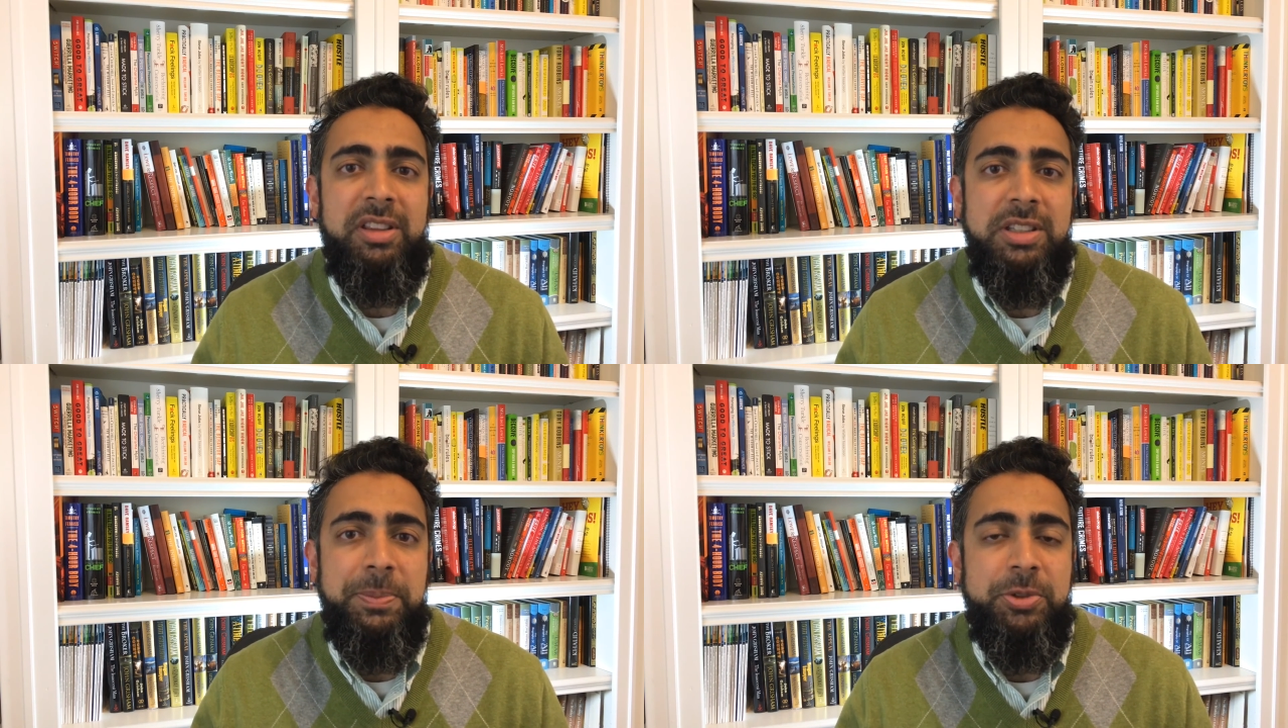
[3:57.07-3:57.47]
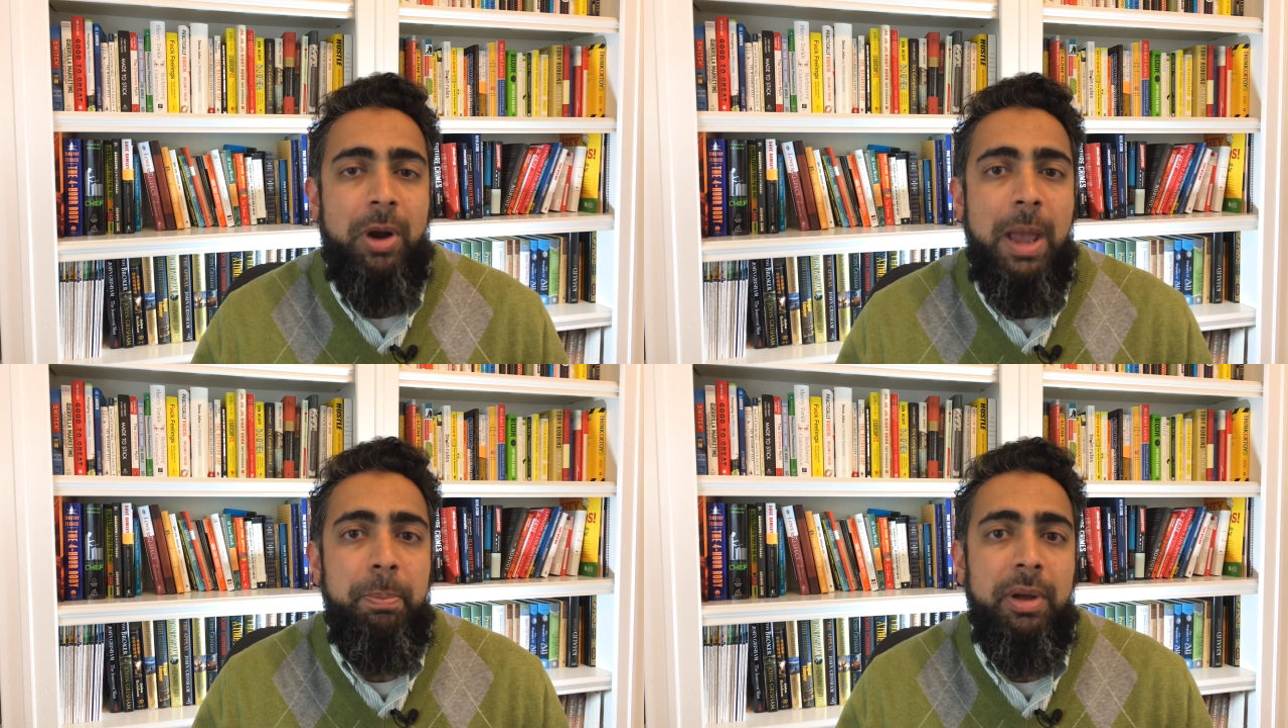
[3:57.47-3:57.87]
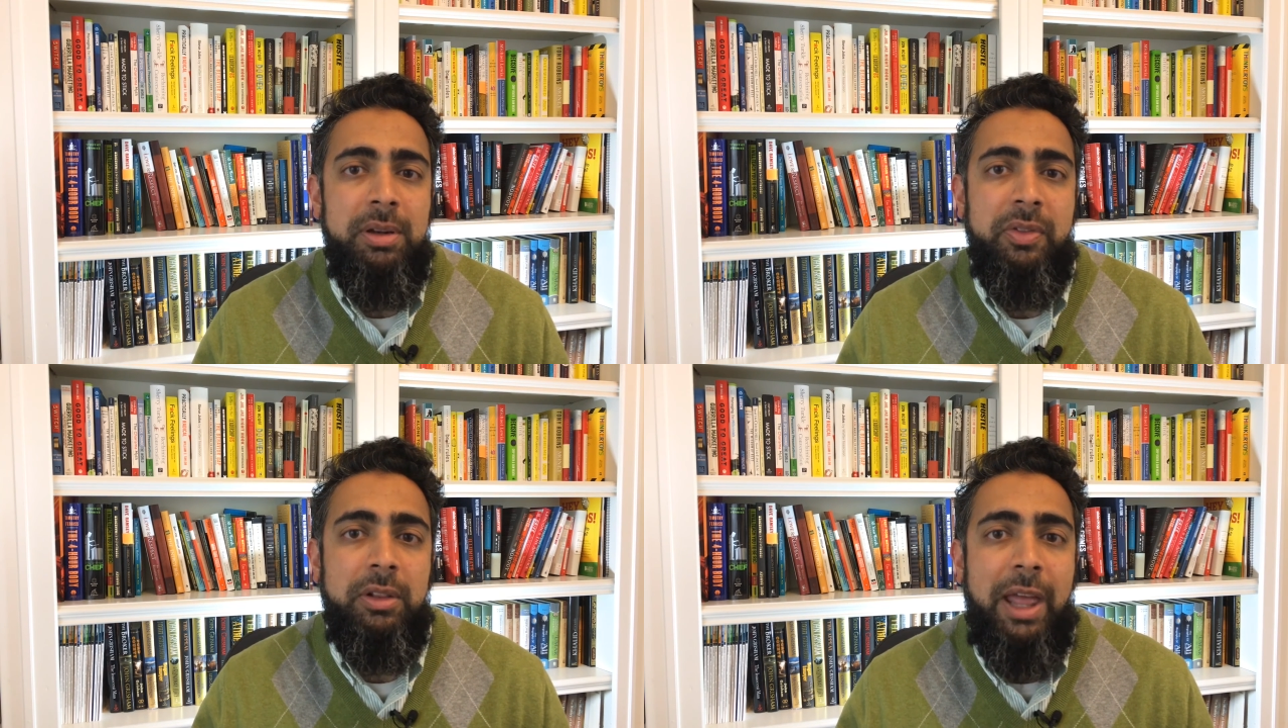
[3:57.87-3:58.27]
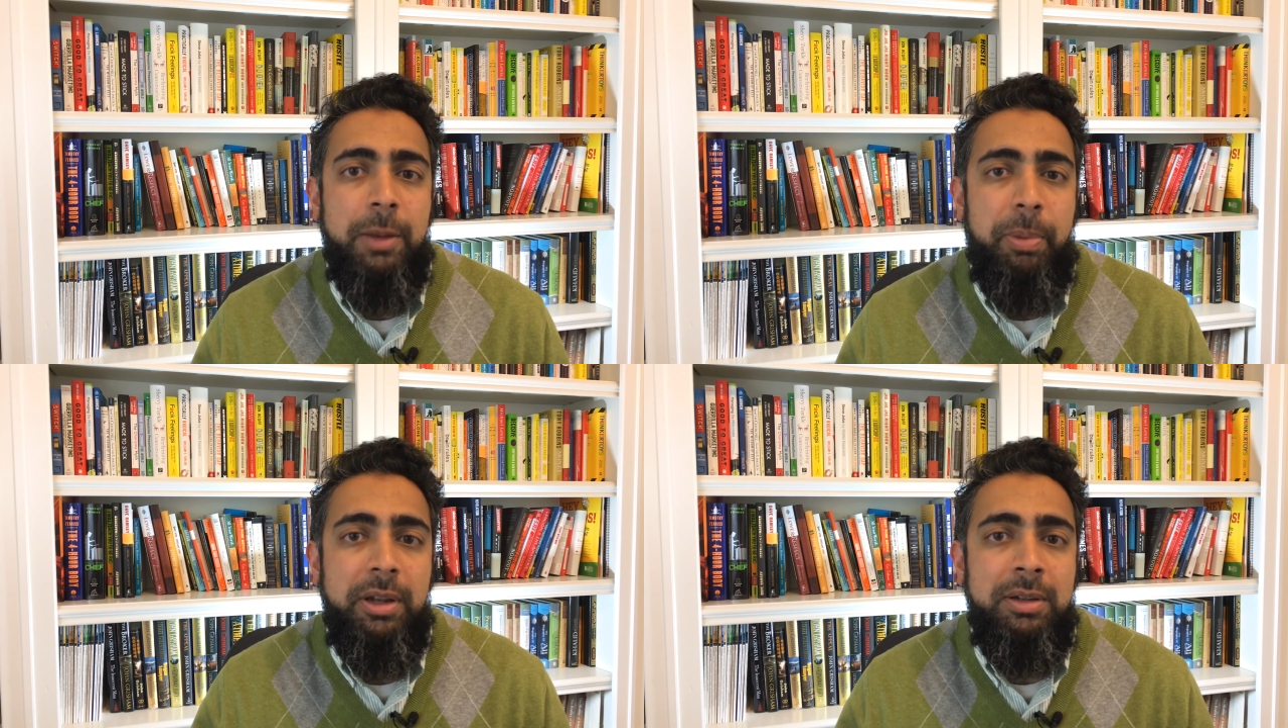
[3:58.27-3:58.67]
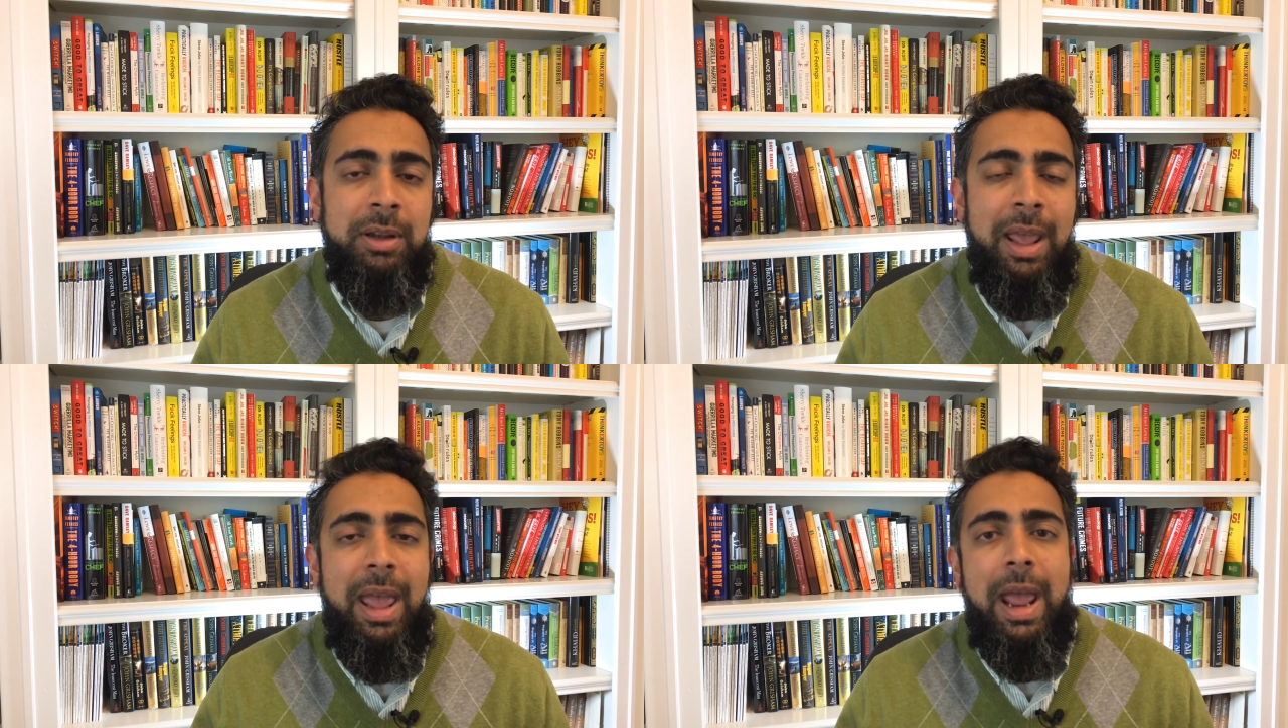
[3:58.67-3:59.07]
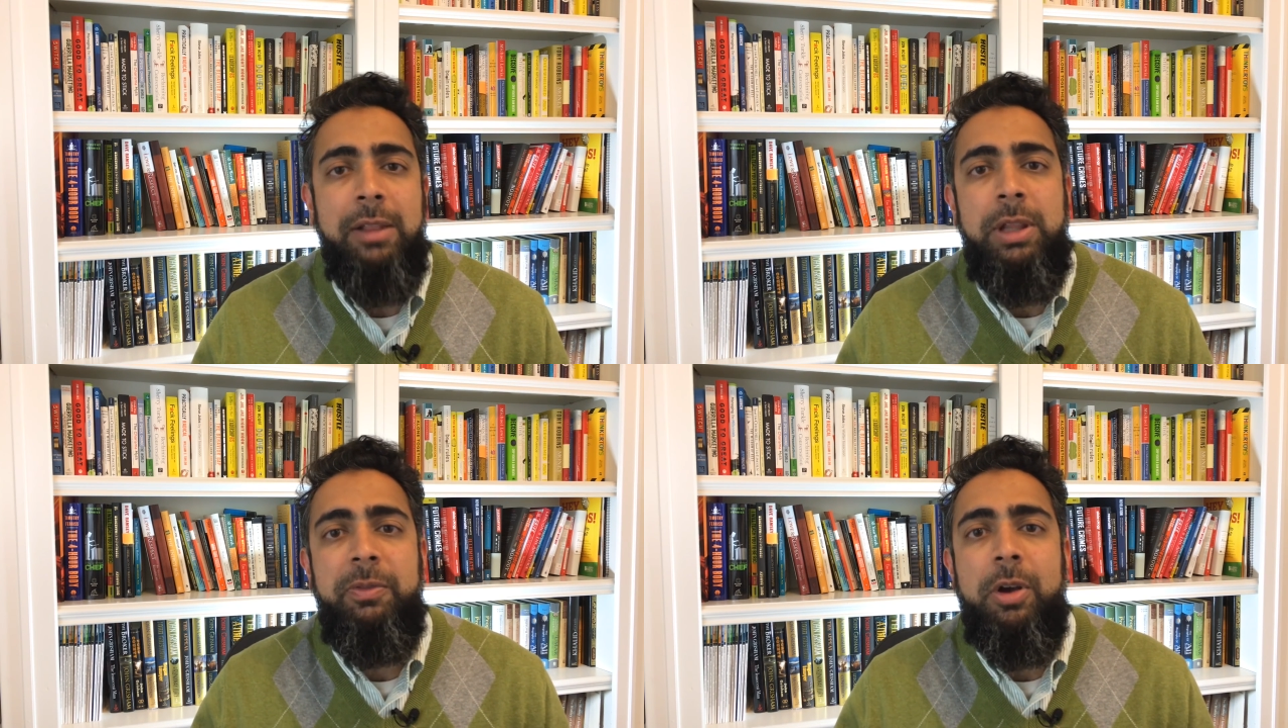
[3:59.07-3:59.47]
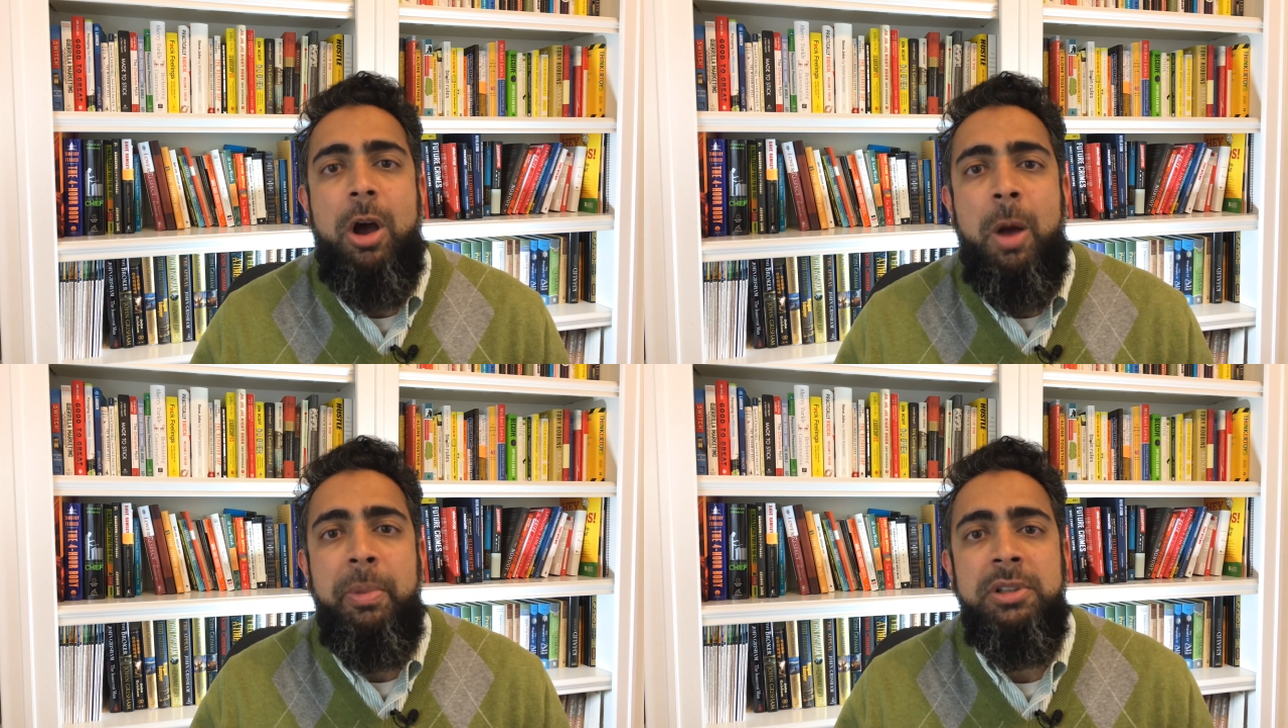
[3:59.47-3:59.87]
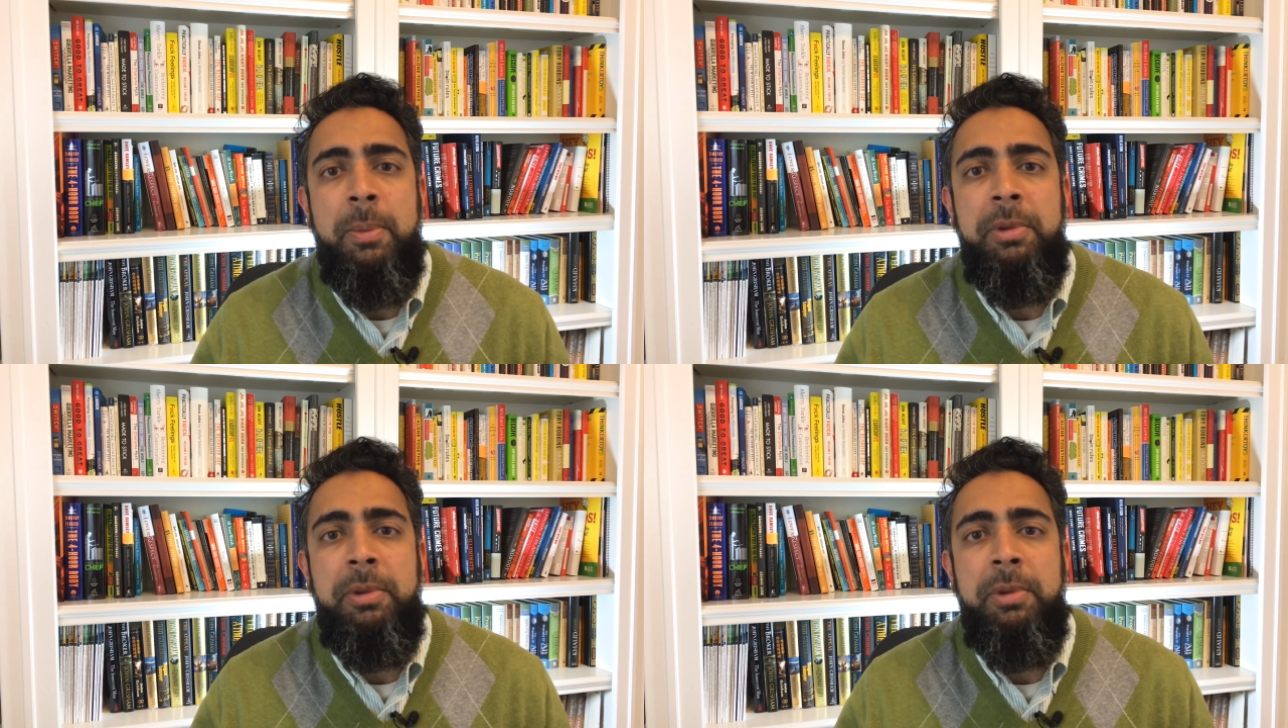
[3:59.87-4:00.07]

the subscribe button and the like button and leave a comment. Let